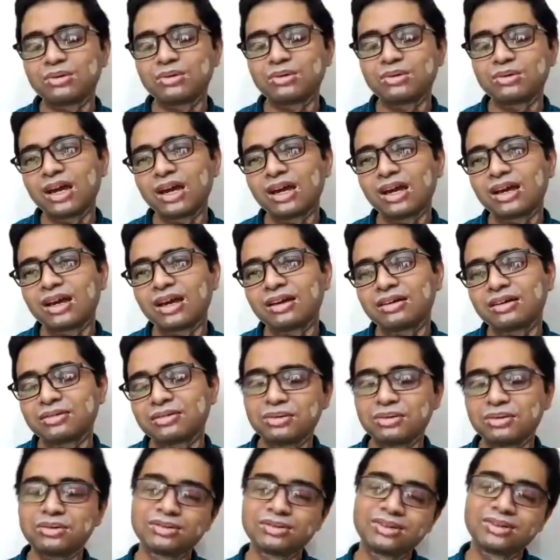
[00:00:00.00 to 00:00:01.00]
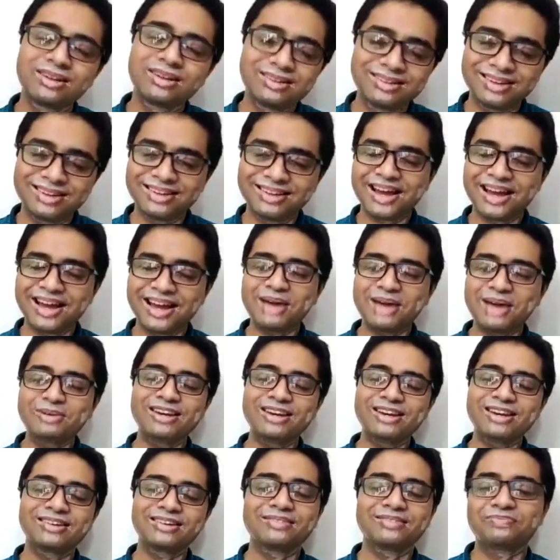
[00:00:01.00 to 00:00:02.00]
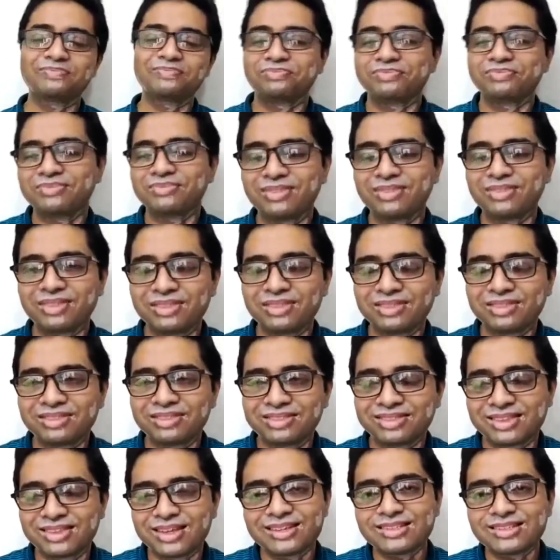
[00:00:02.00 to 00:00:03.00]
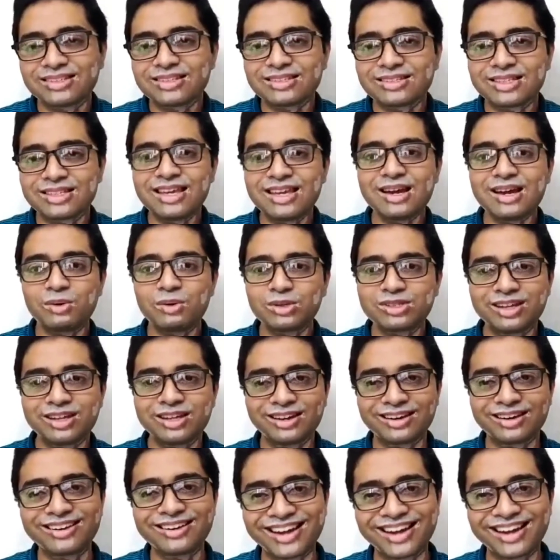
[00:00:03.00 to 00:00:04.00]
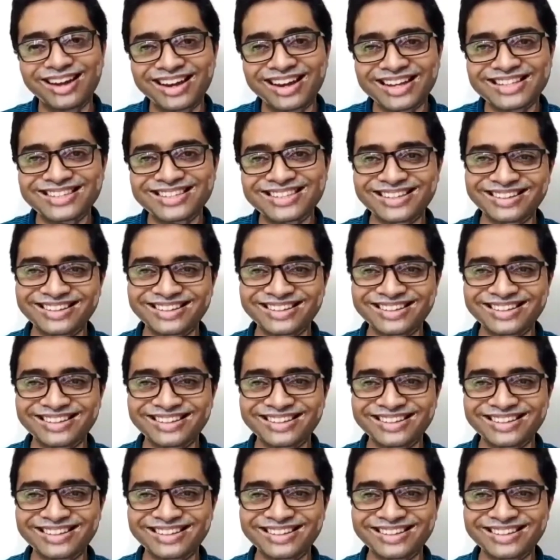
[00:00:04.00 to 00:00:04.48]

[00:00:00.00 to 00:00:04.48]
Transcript: Okay. Oh, I mean, there is a sea out there, I guess.